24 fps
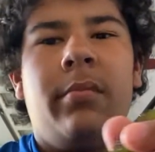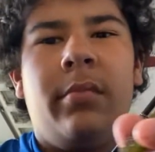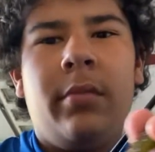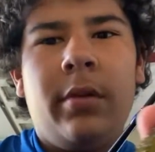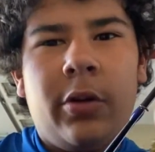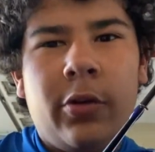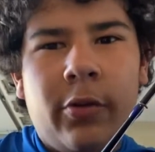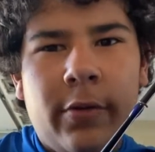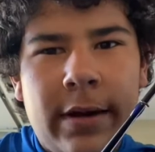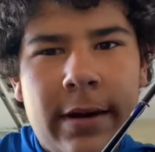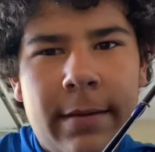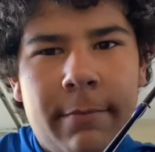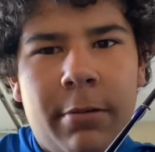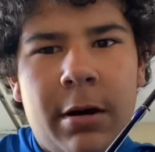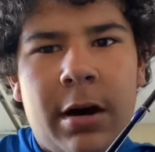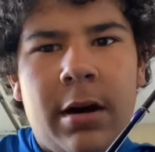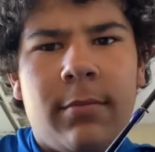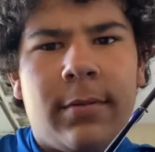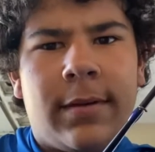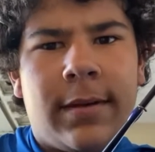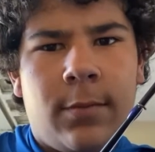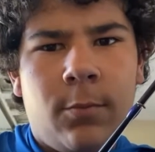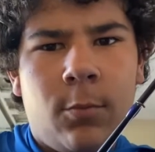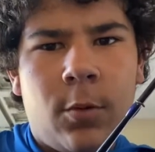green,
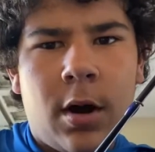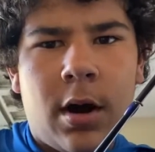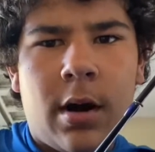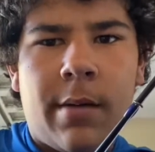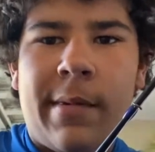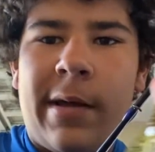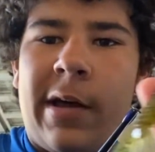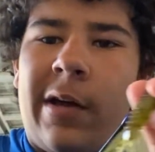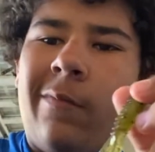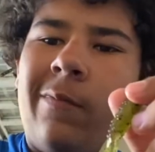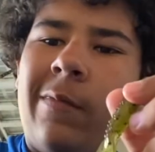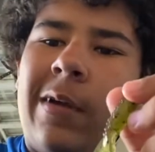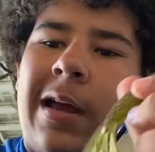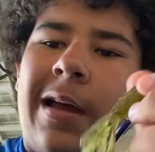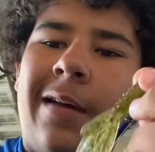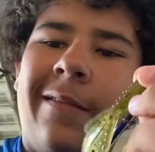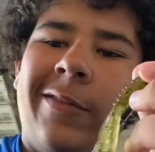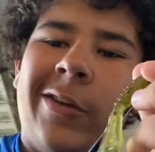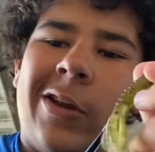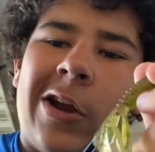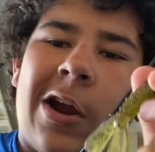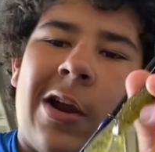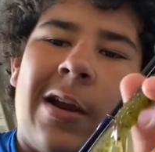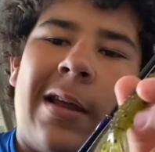pumpkin, watermelon red,
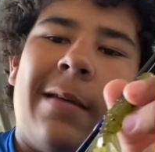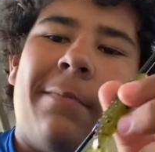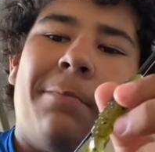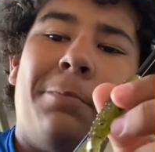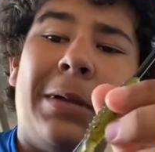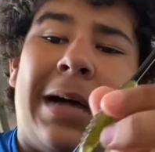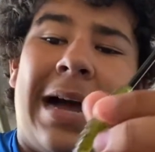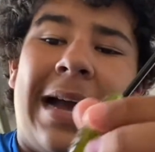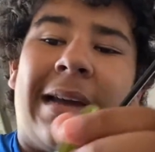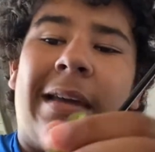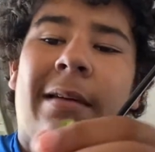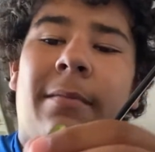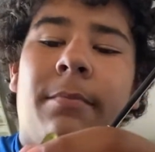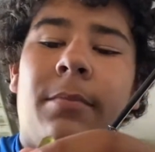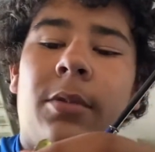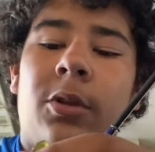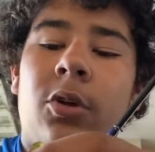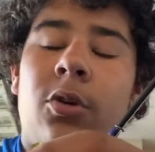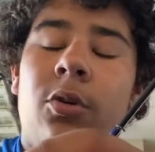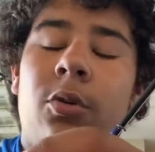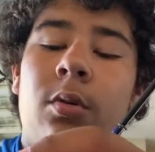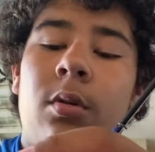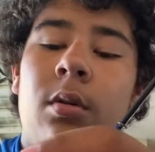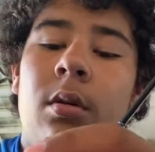dirty, black, and
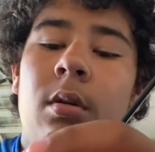blue.